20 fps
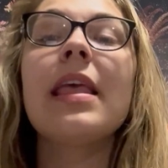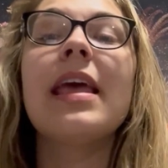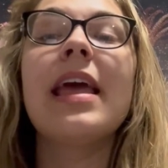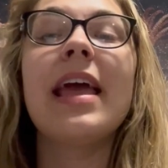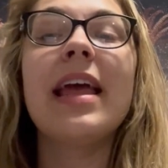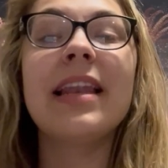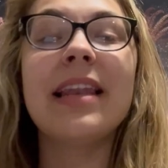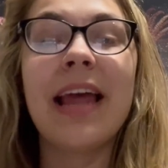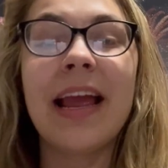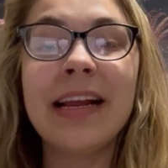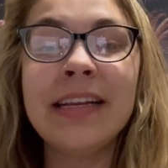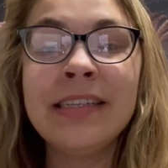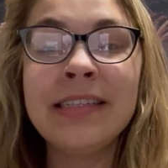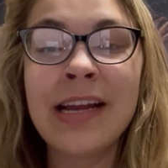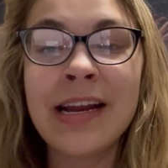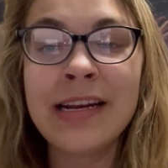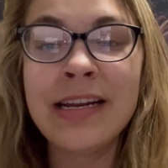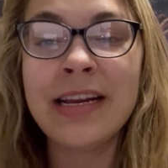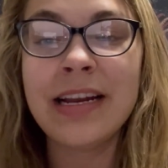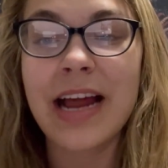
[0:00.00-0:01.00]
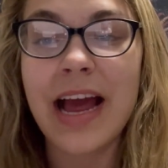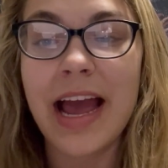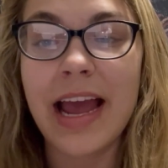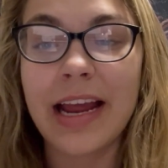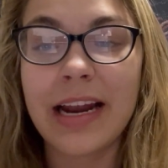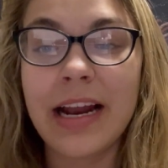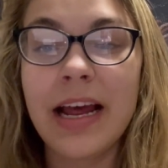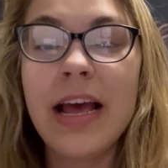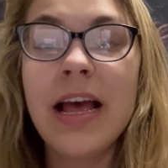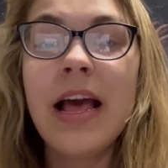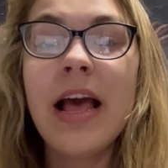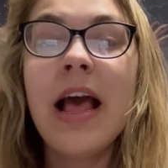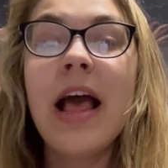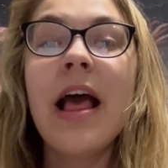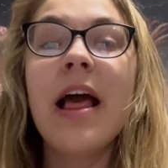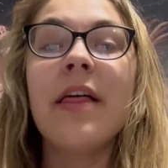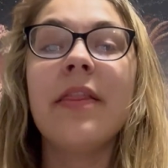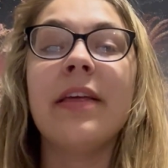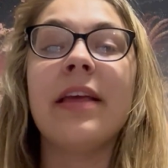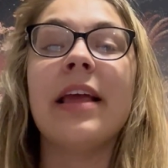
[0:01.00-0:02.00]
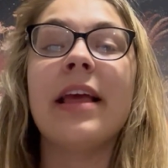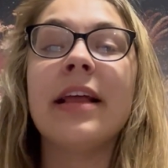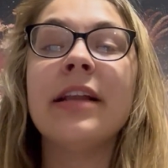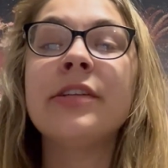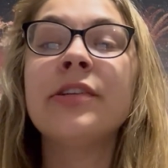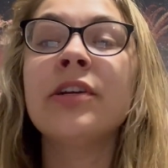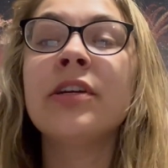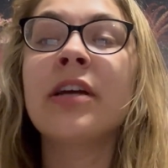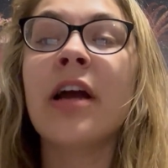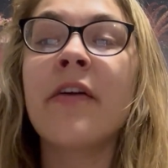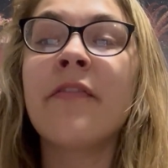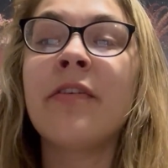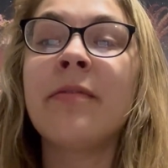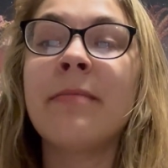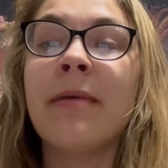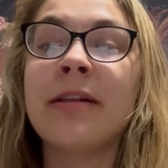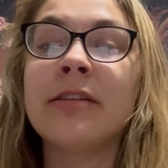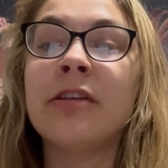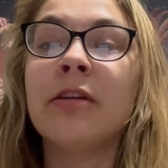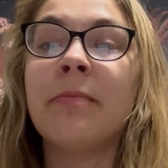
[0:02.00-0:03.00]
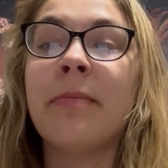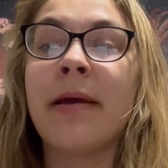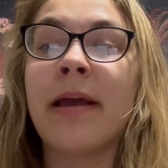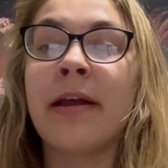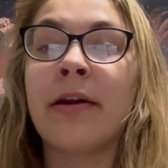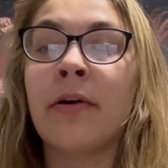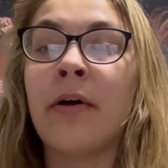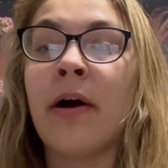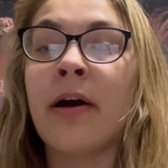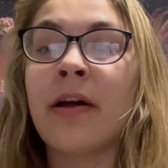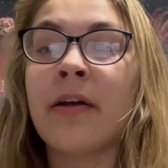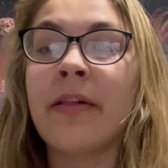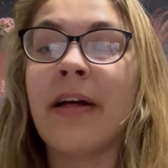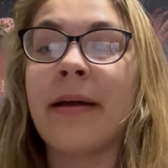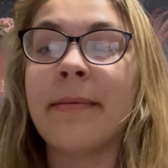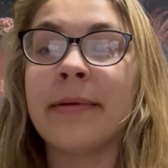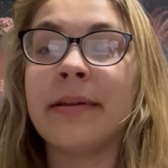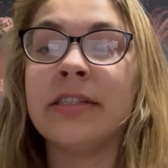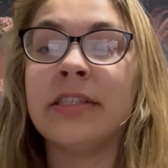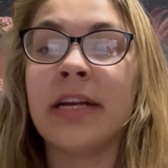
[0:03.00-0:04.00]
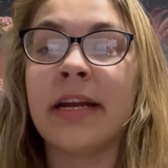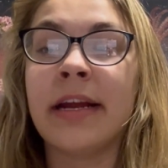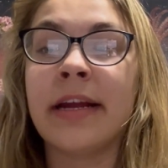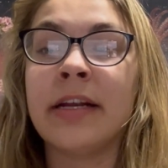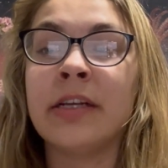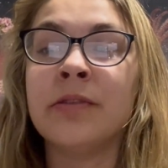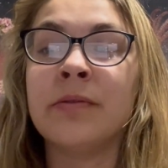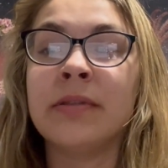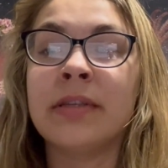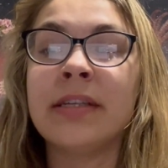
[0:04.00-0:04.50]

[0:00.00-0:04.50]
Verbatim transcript: In 1989, the Intergovernmental Panel on Climate Change was